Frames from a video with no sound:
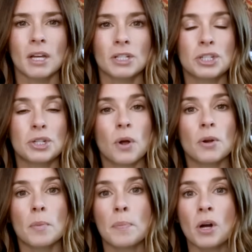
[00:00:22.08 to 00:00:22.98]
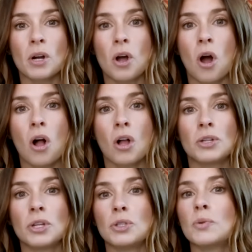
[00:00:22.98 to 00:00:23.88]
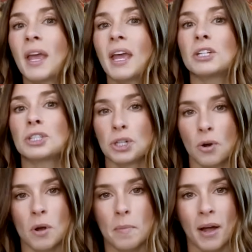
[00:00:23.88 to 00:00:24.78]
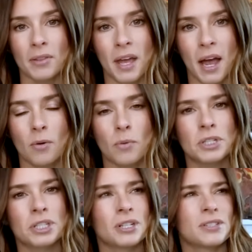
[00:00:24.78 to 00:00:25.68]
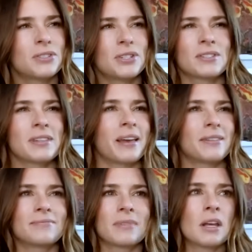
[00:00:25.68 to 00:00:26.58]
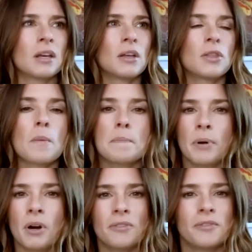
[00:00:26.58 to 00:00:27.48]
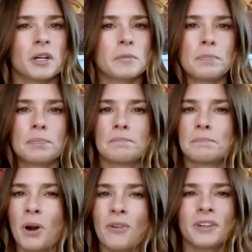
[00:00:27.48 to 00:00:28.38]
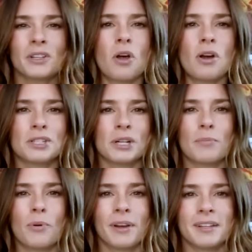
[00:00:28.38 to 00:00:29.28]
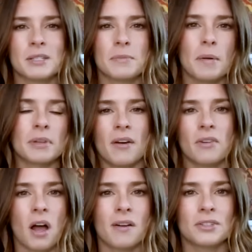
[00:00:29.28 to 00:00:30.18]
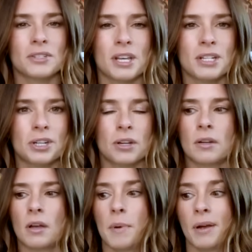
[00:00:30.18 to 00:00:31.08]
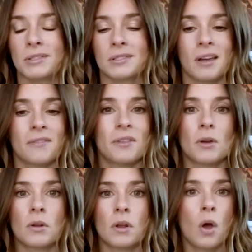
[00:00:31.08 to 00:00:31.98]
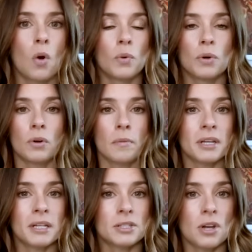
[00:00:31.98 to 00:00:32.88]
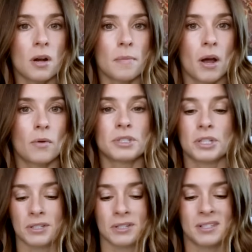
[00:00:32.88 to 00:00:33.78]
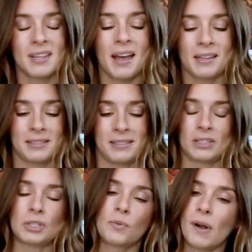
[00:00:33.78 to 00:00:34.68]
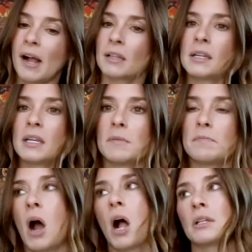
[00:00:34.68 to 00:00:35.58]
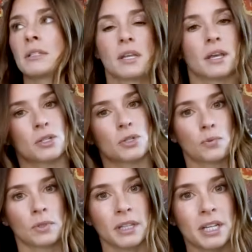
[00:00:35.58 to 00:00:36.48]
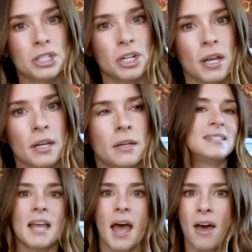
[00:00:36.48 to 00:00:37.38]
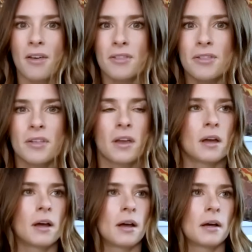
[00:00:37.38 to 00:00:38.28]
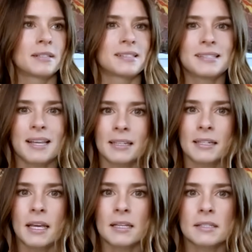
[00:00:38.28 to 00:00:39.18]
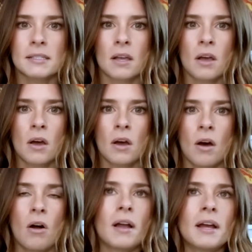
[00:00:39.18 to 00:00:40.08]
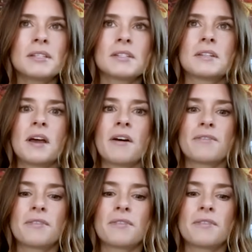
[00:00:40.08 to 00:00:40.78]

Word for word: she wrote a book called You Can't Joke About That, which is just like the perfect, perfect launching point to be able to have a conversation about stuff that we don't normally get to talk about, which is sex, sexuality, politics, religion, death, uh, sickness, all kinds of stuff